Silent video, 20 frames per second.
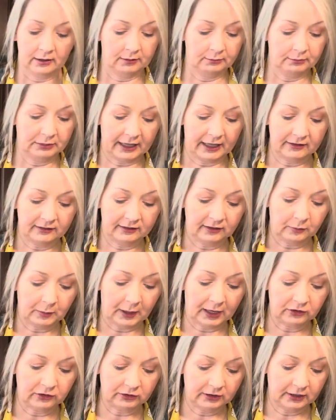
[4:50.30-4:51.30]
plastic
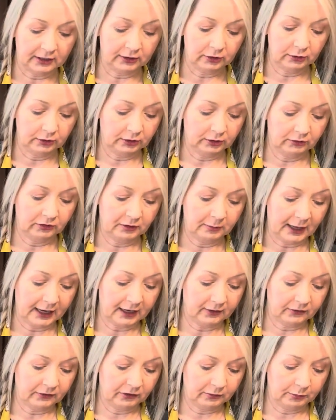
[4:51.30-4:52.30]
spatula, you can use the back
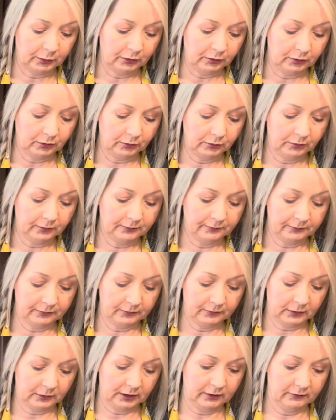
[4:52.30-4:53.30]
of a spoon,
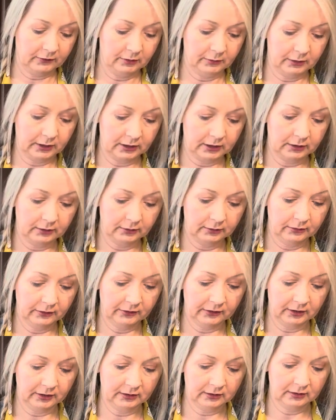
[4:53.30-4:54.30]
whatever you want to use.
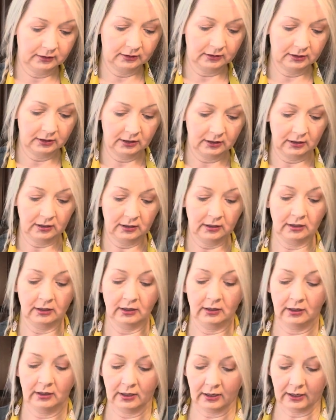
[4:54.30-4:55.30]

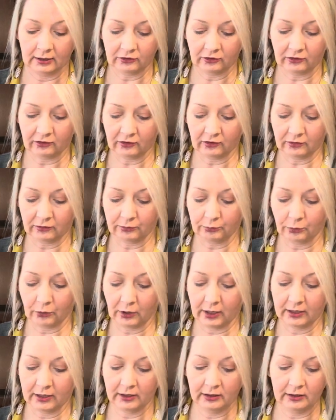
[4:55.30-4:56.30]
And just spread
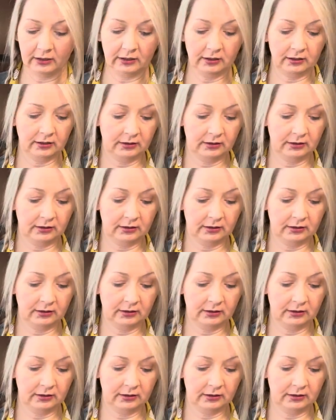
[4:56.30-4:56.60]
it